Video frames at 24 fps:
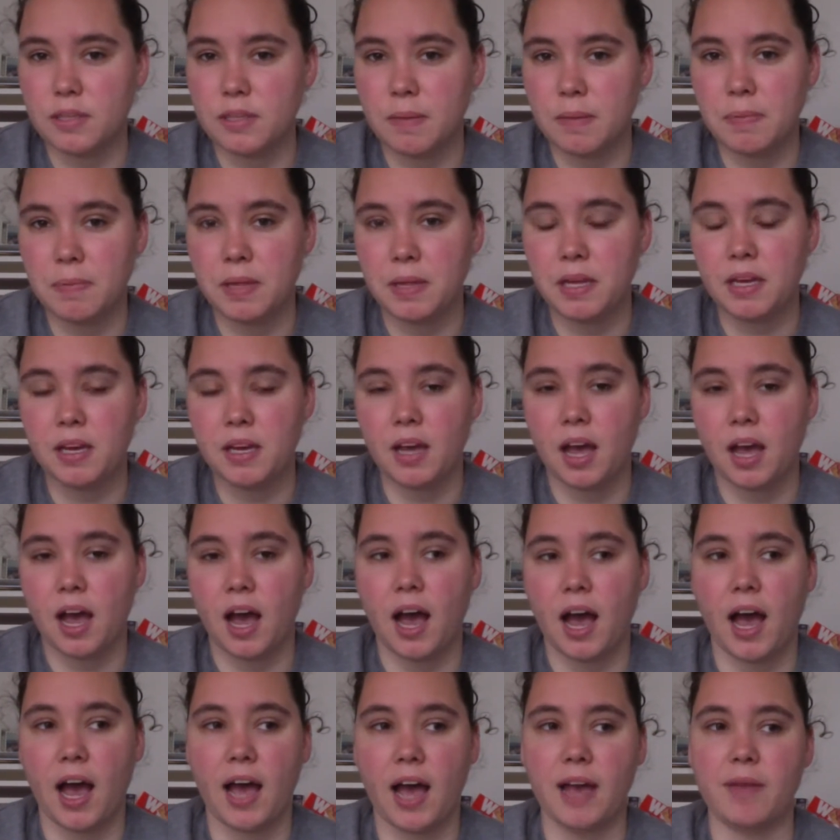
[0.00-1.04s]
something,
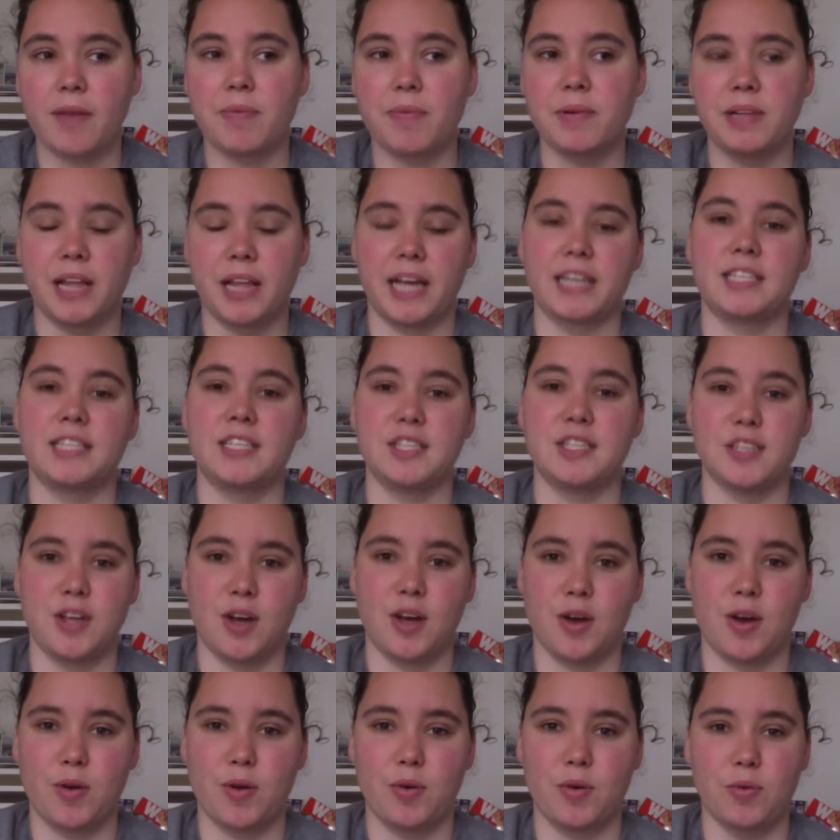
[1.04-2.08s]
I would like to
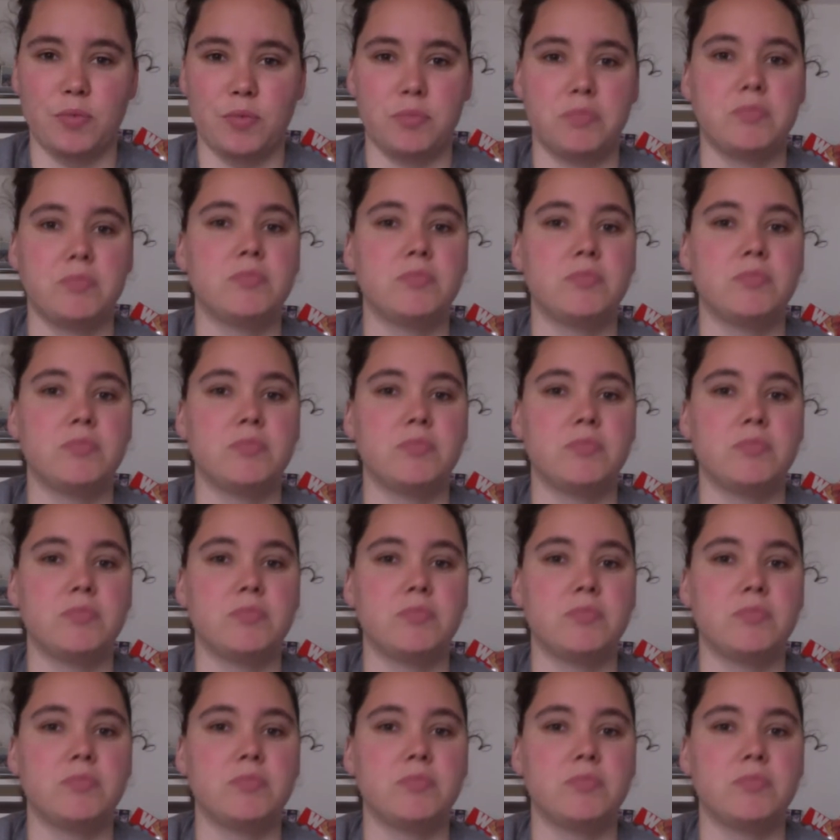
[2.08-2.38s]
know